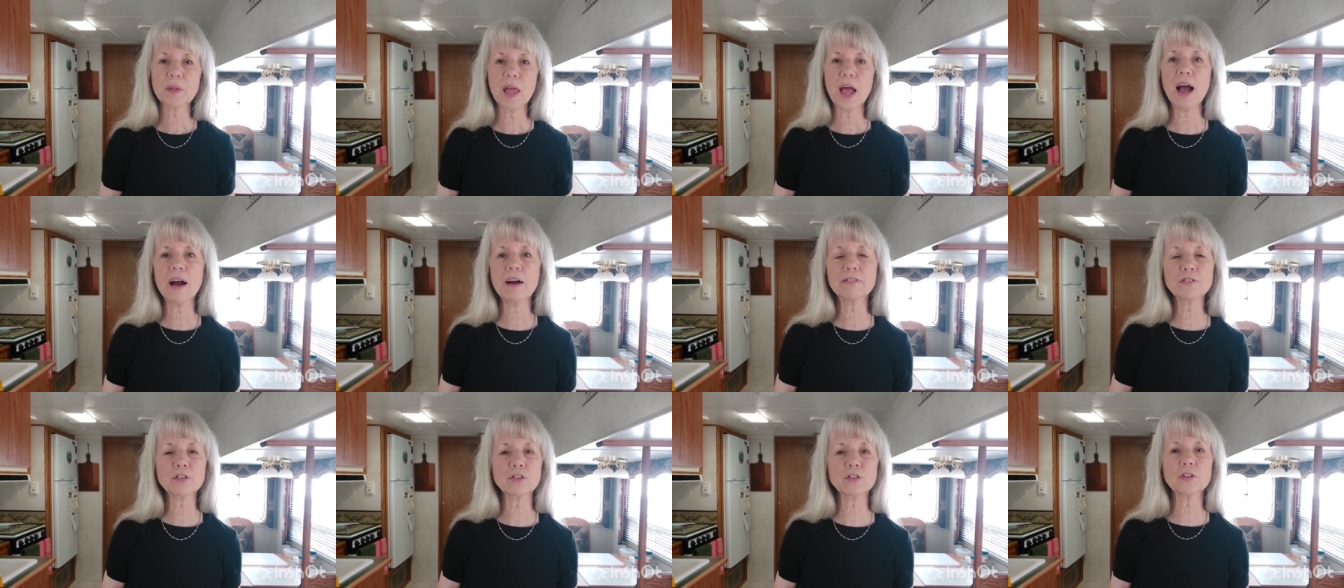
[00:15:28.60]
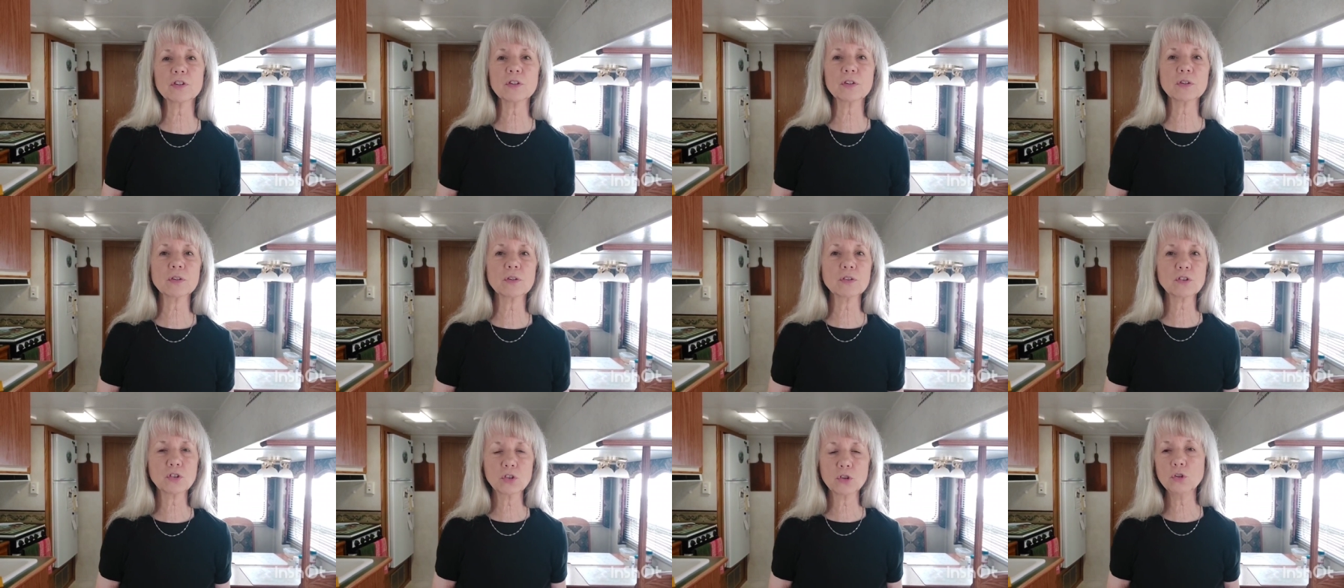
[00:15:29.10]

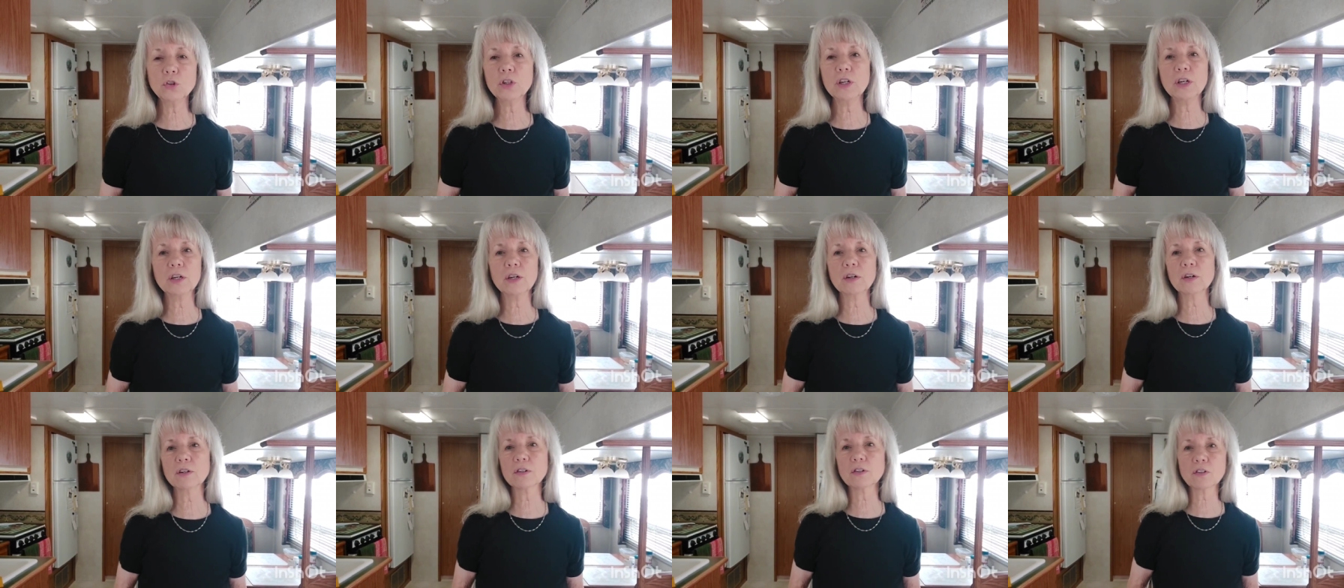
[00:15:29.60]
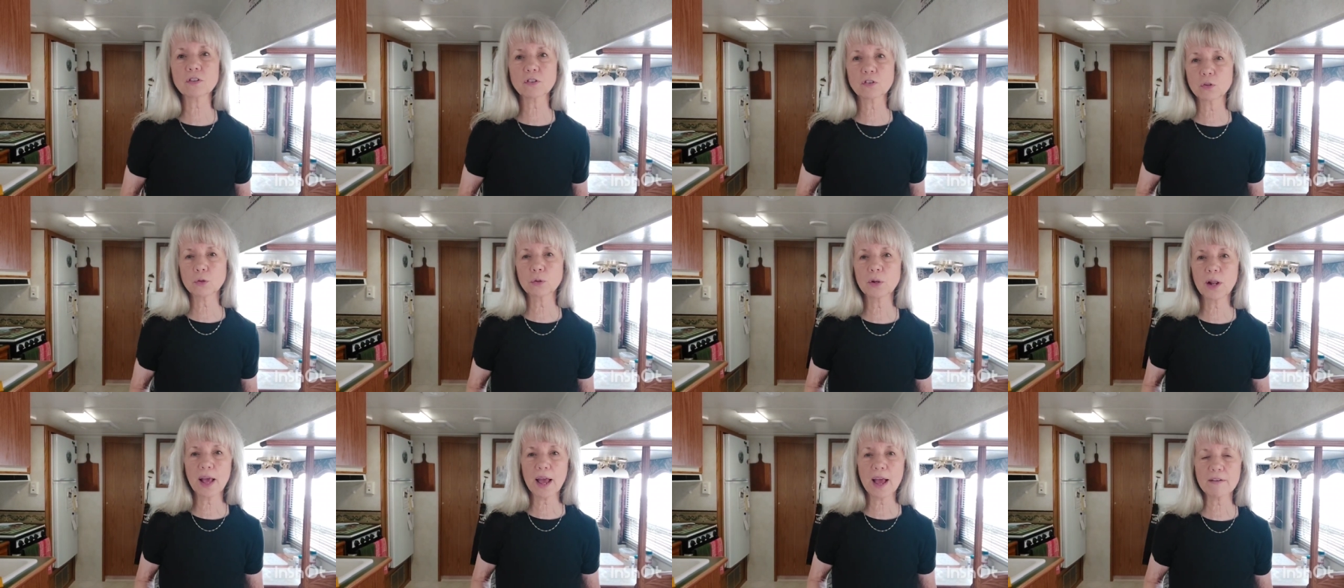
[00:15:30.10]
after two years,
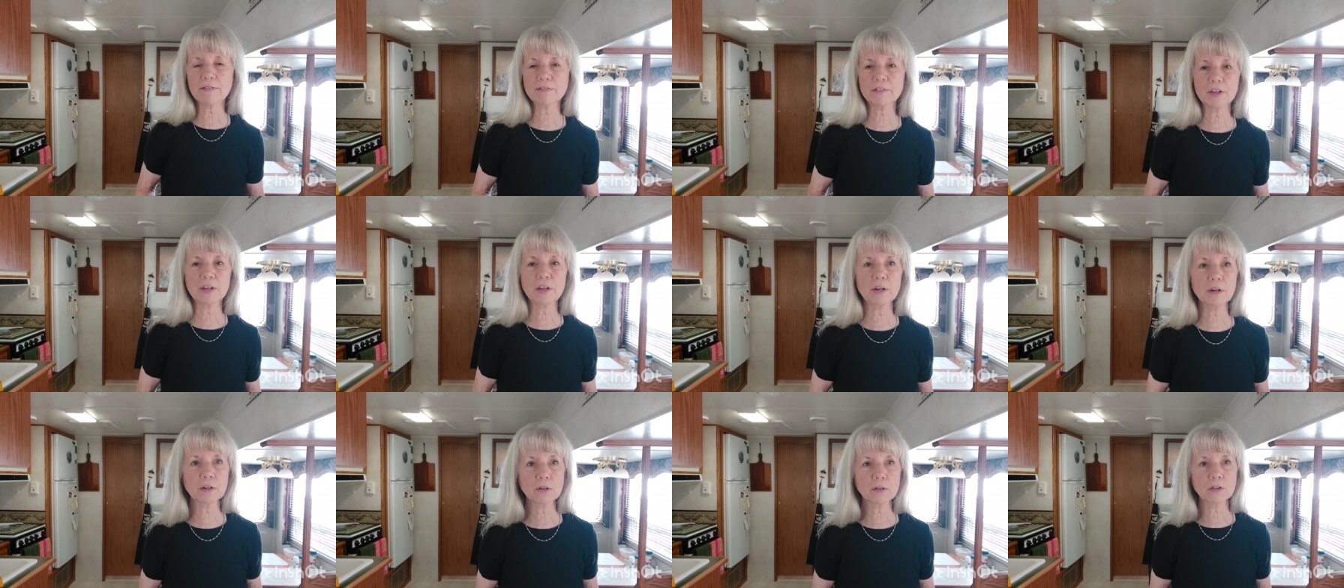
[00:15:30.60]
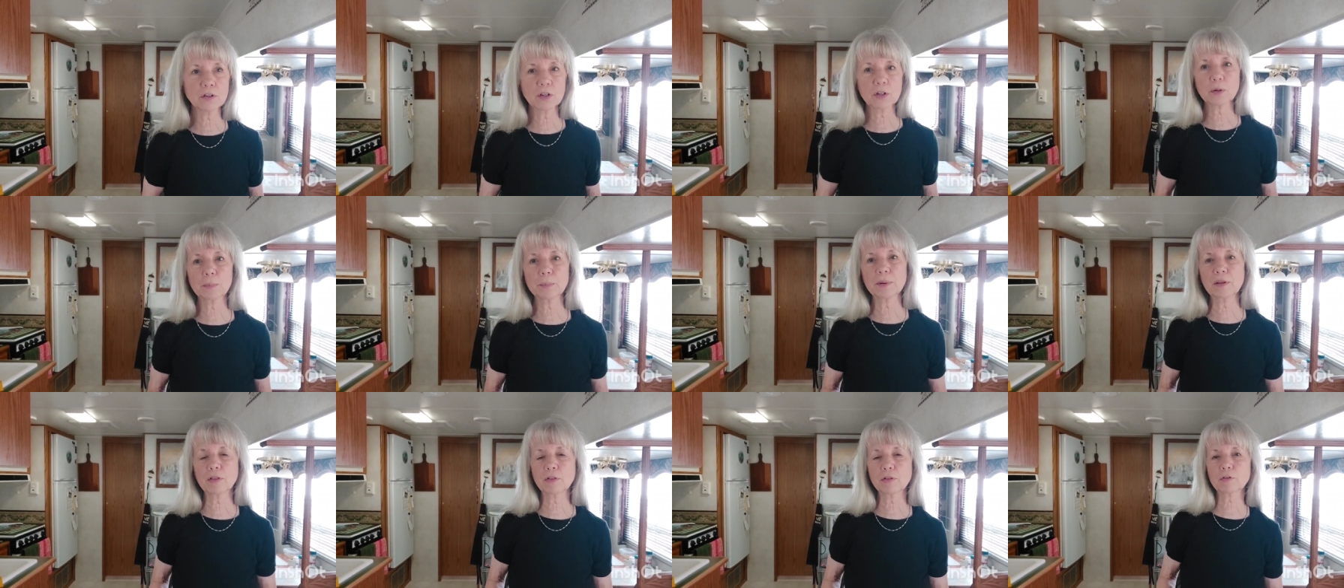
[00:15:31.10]
two and a half years,
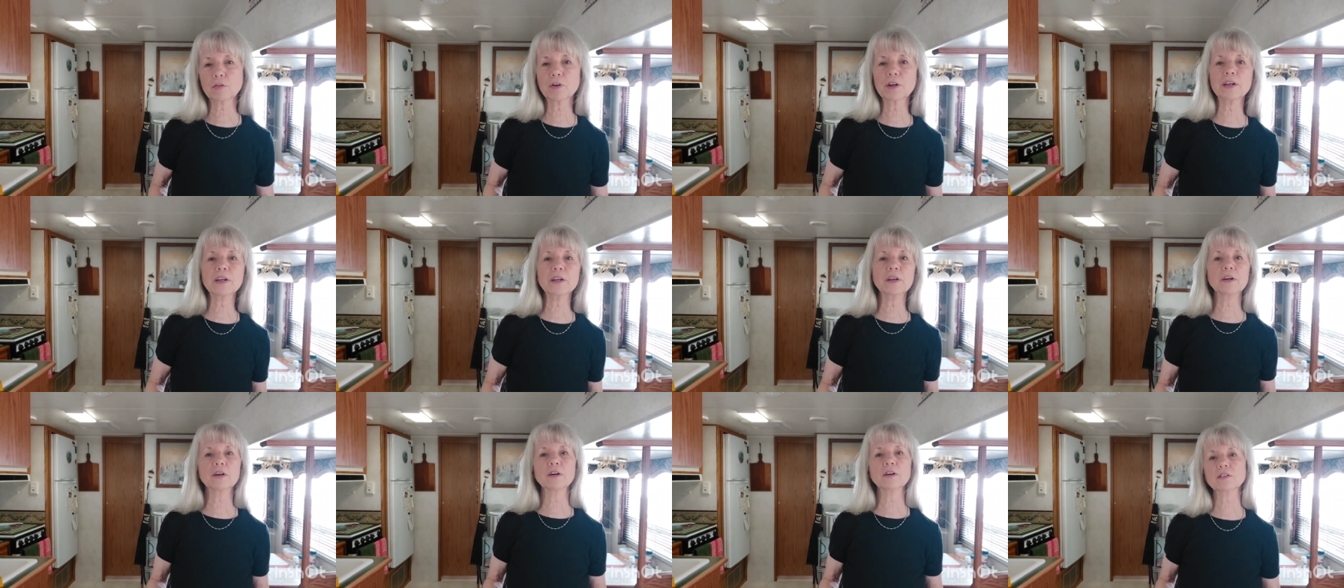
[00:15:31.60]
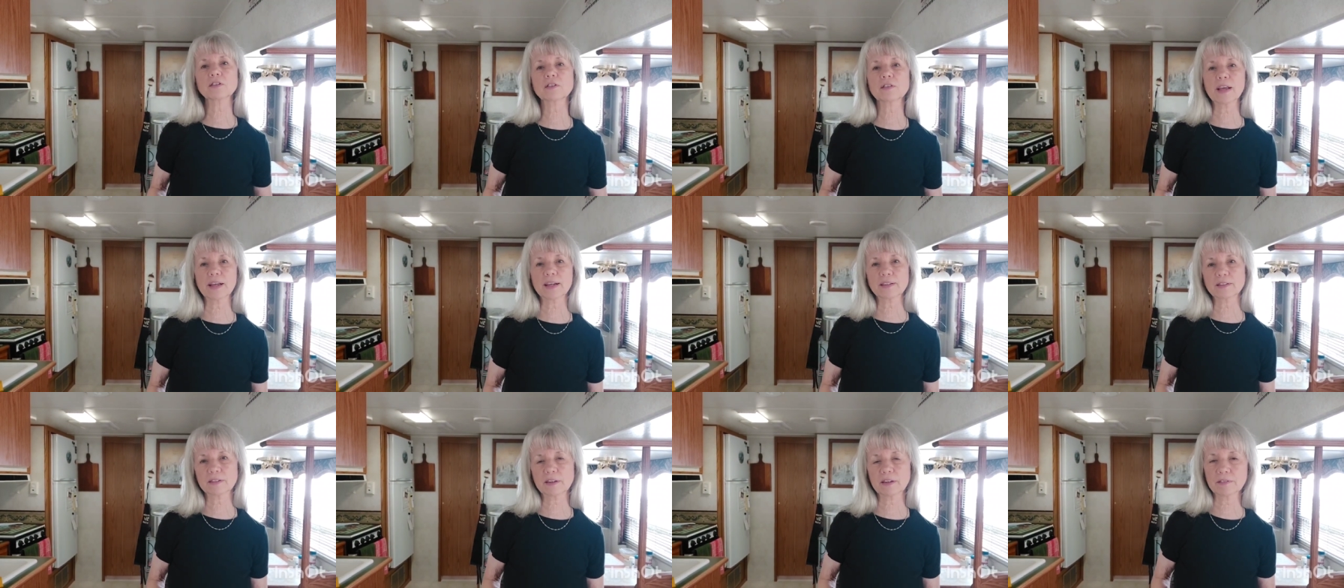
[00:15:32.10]
it'll be three years
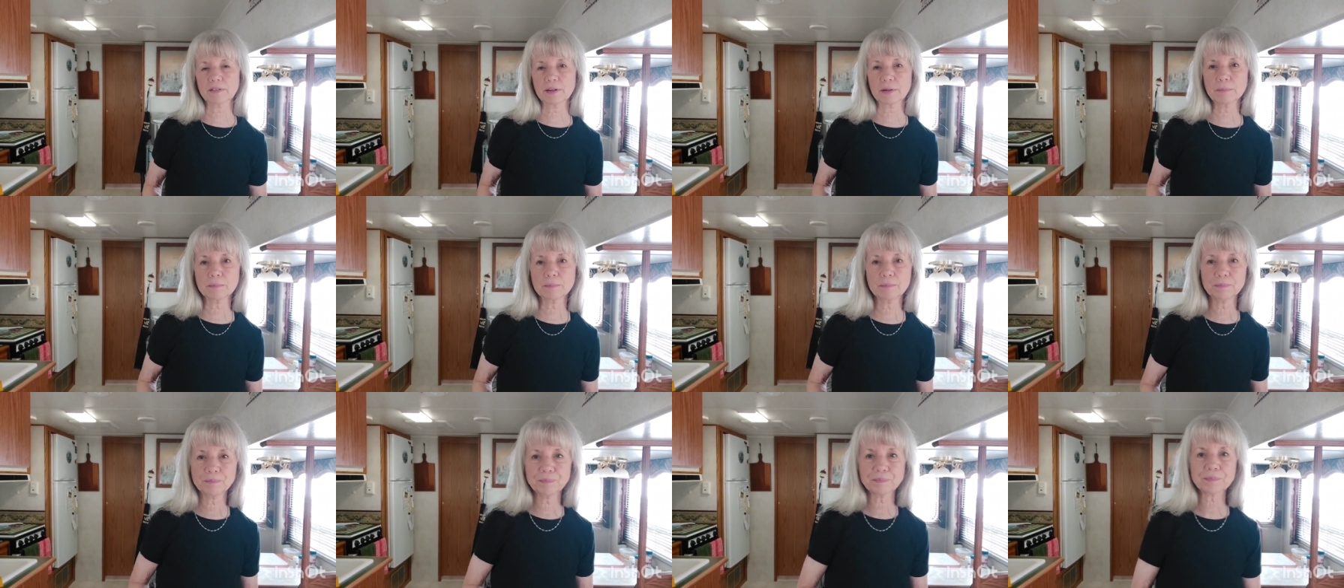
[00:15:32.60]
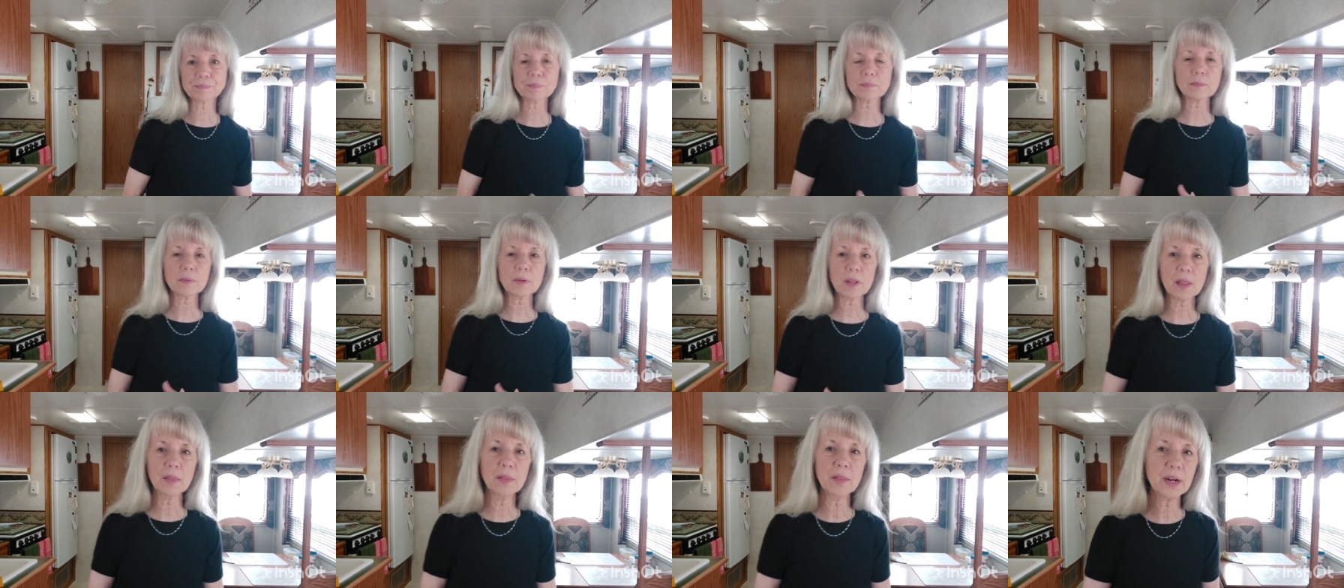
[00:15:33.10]
Thanksgiving
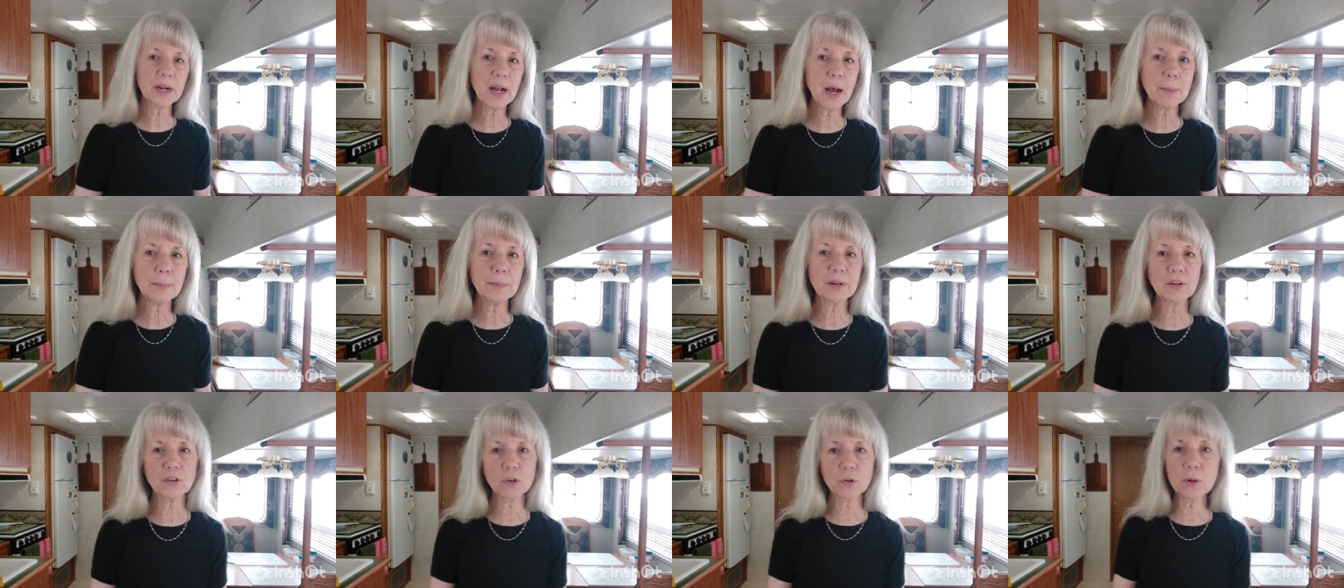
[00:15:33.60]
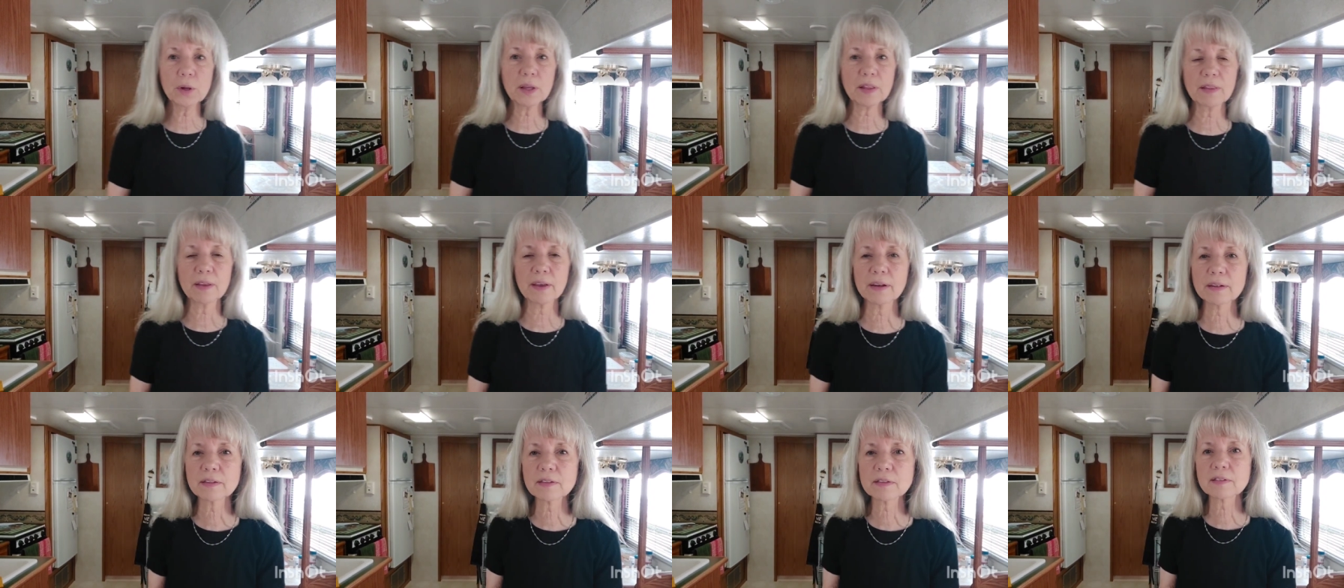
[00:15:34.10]
that I've been doing
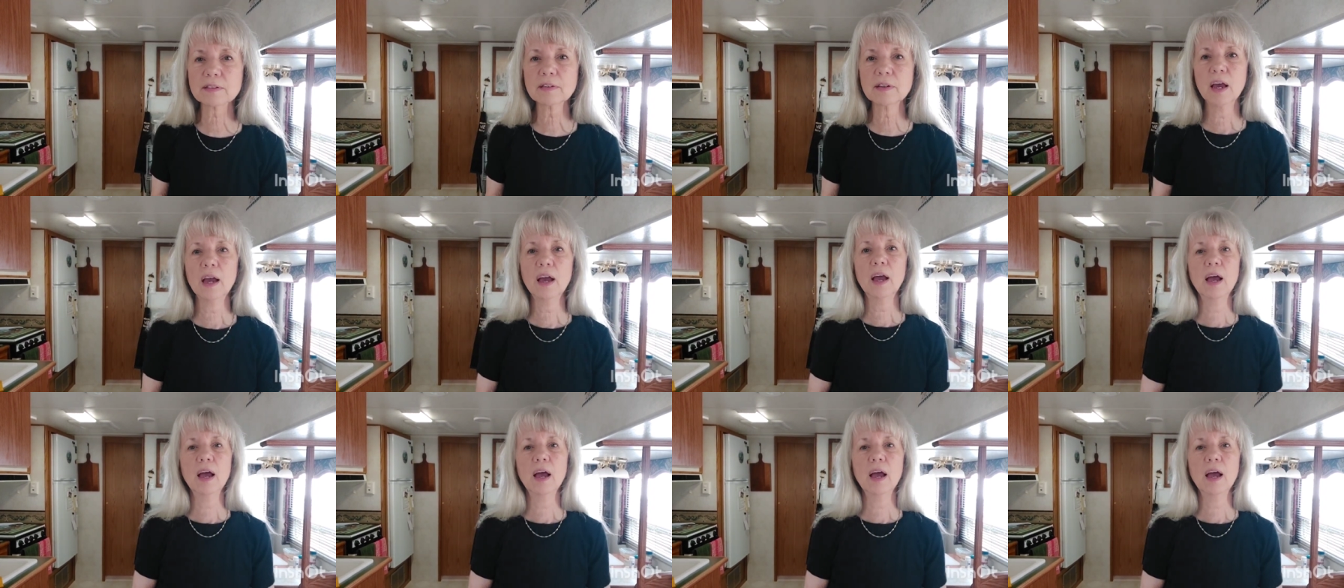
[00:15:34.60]
this.